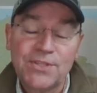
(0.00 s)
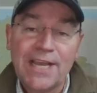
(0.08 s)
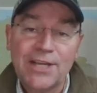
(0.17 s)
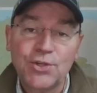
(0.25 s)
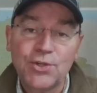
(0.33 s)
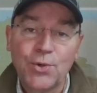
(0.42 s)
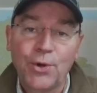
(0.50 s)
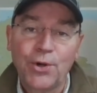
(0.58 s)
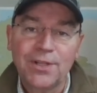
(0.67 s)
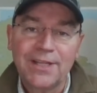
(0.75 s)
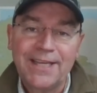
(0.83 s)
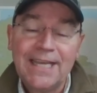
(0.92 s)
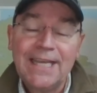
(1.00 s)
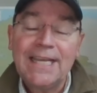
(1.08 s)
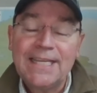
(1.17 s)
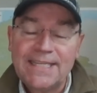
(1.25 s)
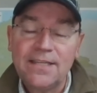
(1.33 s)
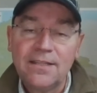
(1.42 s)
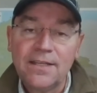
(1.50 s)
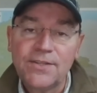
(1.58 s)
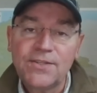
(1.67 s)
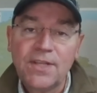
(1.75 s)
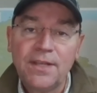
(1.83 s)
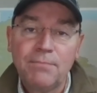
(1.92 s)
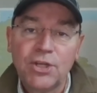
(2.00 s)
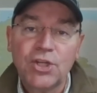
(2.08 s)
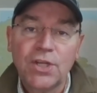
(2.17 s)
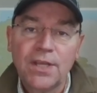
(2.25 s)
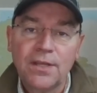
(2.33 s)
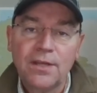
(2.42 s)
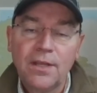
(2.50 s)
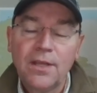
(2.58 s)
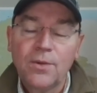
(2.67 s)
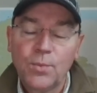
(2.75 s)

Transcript: statutorily delist in Michigan,